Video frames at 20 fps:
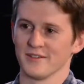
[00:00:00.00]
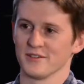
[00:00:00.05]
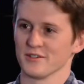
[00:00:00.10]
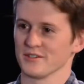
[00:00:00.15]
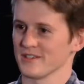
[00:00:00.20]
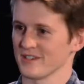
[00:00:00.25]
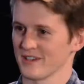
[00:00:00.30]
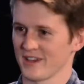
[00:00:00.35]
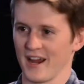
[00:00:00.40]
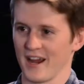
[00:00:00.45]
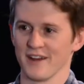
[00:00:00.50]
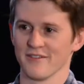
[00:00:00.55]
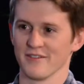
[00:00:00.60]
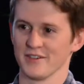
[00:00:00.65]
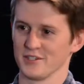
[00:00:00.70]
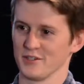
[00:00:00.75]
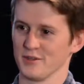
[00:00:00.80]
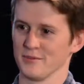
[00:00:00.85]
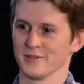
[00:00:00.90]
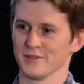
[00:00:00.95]
just kind of
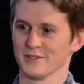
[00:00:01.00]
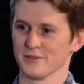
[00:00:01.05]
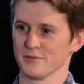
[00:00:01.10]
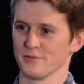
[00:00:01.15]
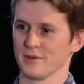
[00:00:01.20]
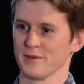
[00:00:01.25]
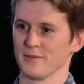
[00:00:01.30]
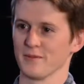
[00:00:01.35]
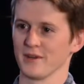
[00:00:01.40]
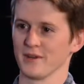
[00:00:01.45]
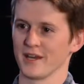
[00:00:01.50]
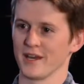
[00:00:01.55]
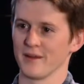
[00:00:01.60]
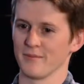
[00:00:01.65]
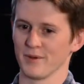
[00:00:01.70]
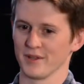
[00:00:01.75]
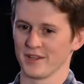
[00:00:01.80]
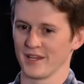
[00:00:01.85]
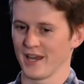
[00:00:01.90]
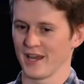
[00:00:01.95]
as humans as we
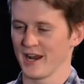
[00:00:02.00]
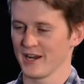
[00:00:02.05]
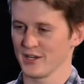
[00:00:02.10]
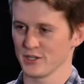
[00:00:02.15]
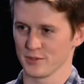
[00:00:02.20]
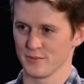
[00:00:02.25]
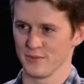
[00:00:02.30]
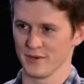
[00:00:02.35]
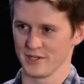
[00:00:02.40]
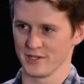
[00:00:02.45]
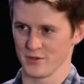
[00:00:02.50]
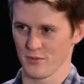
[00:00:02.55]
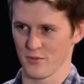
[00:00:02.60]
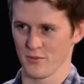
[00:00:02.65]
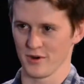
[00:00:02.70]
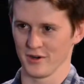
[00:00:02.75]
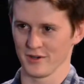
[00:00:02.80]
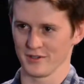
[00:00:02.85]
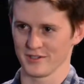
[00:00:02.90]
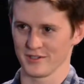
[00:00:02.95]
communicate, but they kind of just put it to
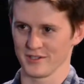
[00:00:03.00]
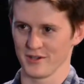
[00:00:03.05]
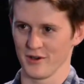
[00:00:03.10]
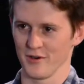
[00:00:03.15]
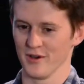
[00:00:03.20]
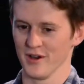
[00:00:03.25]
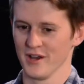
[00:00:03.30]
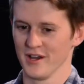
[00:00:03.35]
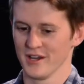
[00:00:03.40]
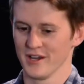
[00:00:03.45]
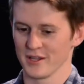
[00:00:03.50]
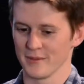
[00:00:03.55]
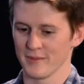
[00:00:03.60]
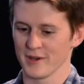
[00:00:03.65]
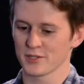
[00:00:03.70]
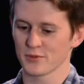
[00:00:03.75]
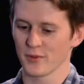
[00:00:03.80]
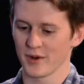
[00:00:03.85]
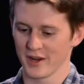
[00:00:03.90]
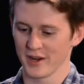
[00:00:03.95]
words. So the
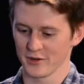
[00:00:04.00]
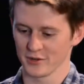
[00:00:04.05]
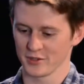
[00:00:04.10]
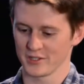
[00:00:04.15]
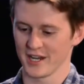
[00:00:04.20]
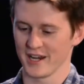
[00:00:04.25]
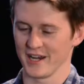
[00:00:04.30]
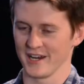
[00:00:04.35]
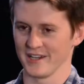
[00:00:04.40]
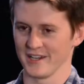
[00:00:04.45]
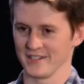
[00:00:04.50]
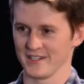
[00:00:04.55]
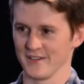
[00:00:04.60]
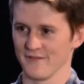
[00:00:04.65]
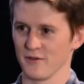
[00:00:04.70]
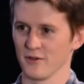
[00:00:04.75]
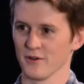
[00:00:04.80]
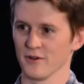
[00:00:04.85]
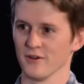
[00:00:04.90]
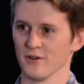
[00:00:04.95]
best way to understand it is
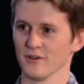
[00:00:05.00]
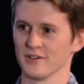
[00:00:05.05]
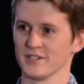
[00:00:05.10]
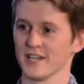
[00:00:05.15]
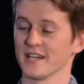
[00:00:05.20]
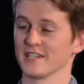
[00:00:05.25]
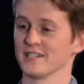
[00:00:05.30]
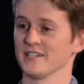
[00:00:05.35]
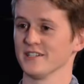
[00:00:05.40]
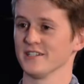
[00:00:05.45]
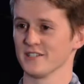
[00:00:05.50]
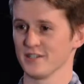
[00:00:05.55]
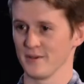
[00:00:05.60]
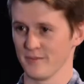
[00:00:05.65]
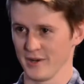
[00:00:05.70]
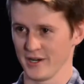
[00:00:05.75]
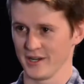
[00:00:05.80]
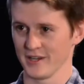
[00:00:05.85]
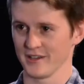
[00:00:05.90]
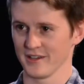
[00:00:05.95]
if you're texting
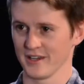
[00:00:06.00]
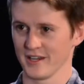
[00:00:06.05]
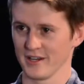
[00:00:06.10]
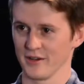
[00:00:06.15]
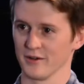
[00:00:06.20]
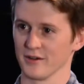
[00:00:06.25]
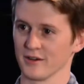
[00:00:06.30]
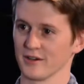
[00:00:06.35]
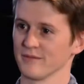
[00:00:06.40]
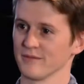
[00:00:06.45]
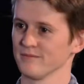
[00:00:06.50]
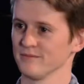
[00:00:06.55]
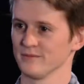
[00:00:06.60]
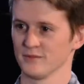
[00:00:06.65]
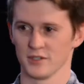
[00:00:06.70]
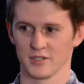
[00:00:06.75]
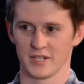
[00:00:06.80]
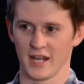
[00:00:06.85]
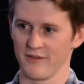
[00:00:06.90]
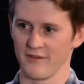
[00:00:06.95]
somebody and you're
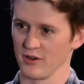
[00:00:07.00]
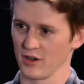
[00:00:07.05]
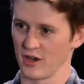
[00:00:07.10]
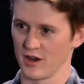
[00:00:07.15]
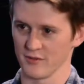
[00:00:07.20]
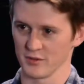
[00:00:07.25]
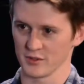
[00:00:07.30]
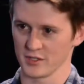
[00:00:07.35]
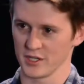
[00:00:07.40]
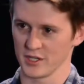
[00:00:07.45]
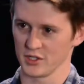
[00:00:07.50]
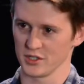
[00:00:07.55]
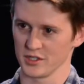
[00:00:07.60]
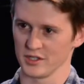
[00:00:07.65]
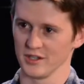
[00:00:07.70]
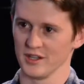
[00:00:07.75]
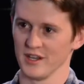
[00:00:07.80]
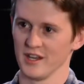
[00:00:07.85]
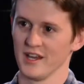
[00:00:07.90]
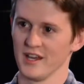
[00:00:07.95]
just having a
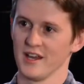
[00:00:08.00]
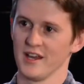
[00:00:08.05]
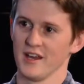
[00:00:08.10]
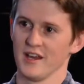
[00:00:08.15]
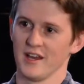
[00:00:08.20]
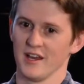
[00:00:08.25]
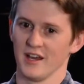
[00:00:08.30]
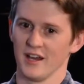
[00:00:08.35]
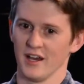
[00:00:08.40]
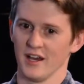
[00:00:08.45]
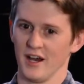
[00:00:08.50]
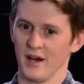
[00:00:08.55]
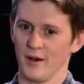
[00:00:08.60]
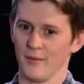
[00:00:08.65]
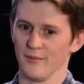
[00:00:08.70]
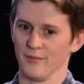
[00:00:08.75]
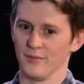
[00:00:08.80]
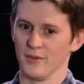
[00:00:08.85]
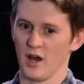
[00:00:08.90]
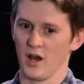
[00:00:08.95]
conversation,
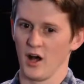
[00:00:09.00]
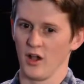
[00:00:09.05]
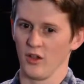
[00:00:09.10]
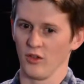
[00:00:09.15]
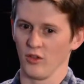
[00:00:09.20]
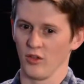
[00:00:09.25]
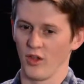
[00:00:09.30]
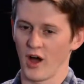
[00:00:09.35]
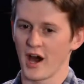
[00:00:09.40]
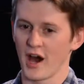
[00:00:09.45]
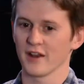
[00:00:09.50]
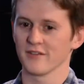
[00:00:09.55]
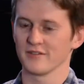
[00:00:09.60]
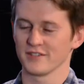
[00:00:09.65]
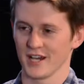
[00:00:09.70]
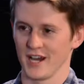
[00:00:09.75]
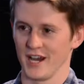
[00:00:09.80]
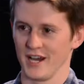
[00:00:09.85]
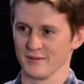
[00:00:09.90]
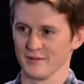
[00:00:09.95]
a lot of
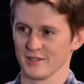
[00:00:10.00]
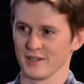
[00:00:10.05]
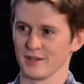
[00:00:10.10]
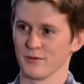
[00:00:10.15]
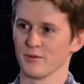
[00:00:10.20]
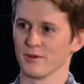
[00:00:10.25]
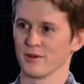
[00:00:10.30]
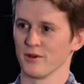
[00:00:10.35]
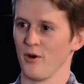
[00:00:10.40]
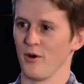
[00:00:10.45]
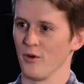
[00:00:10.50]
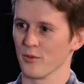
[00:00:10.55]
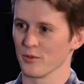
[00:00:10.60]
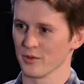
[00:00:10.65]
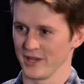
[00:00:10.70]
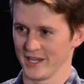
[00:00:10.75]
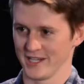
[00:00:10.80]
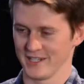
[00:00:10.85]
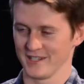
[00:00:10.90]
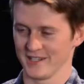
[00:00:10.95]
times, I think we could all
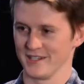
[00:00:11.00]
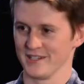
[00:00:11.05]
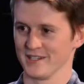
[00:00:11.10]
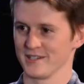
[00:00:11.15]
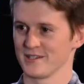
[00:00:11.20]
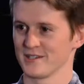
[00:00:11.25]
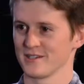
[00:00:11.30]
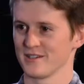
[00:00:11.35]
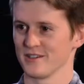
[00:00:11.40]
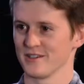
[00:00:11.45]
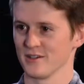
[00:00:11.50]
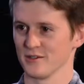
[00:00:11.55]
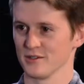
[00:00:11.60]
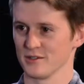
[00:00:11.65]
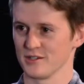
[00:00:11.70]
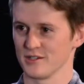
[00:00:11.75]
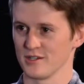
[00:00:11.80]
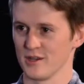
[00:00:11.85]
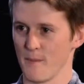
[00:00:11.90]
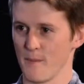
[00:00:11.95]
relate to this, there's
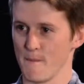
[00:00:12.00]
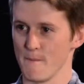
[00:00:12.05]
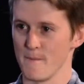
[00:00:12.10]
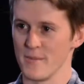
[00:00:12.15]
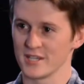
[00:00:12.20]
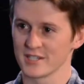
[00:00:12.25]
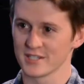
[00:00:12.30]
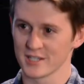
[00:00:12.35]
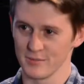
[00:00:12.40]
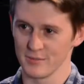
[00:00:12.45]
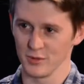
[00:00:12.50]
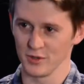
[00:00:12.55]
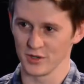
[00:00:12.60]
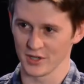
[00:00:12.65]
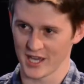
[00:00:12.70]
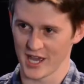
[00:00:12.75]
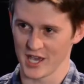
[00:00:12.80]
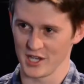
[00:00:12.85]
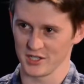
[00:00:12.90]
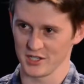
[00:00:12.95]
some
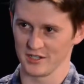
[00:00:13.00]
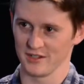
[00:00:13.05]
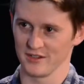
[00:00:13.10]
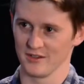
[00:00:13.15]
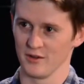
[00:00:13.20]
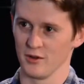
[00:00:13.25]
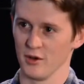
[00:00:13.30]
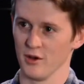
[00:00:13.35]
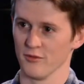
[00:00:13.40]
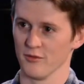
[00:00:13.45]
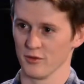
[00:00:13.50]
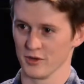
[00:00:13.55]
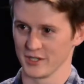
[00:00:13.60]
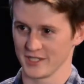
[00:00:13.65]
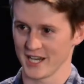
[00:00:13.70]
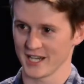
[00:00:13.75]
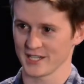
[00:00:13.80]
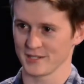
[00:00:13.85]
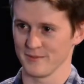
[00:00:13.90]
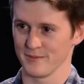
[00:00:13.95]
miscommunication over a
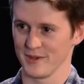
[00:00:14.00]
text